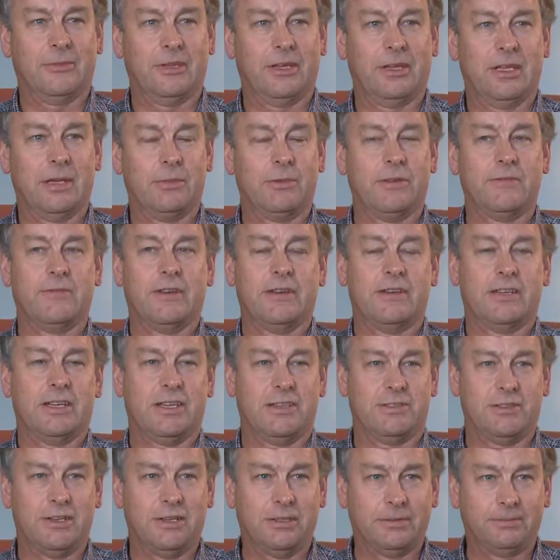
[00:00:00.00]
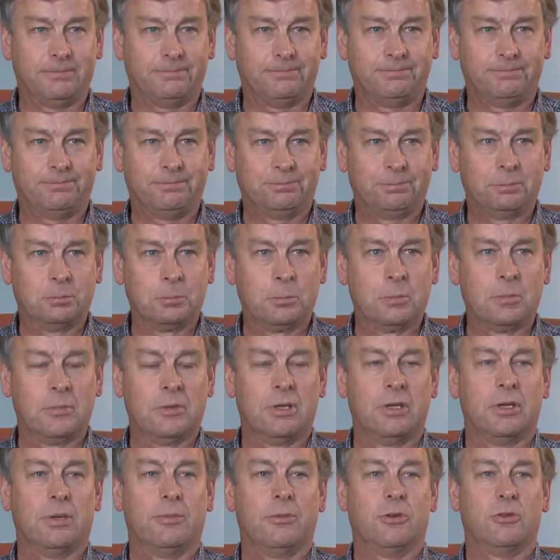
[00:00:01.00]
And that was fantastic,
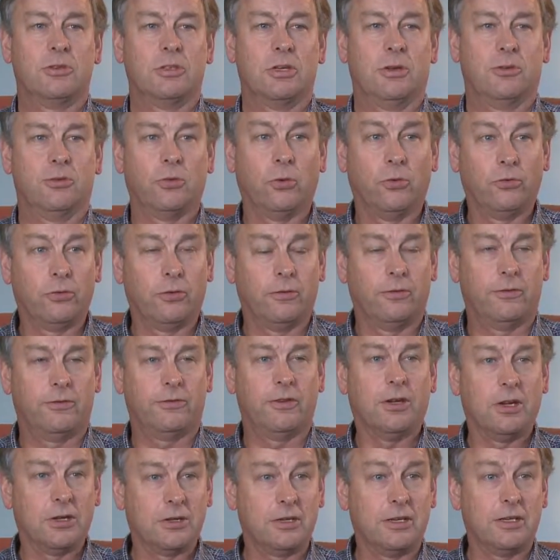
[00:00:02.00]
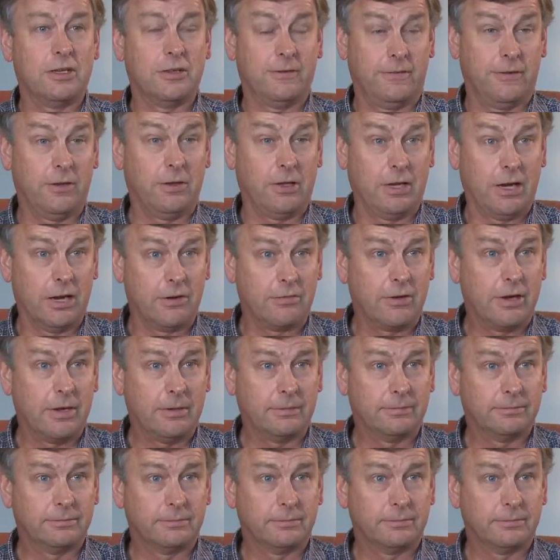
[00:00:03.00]
because I was also starting to feel hungry.